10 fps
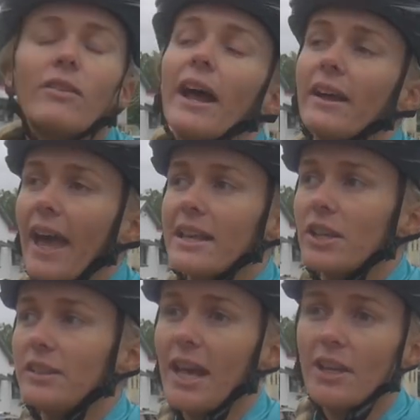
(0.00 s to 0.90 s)
Right, okay, so
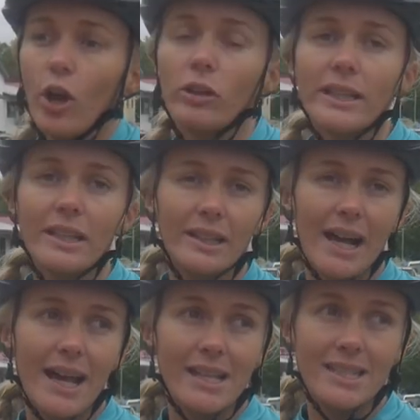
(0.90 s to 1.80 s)
yeah, only the
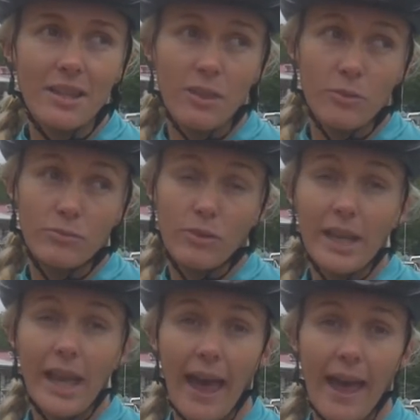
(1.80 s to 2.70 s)
last
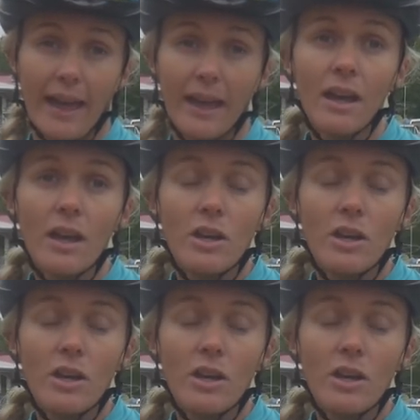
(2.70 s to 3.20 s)
3K.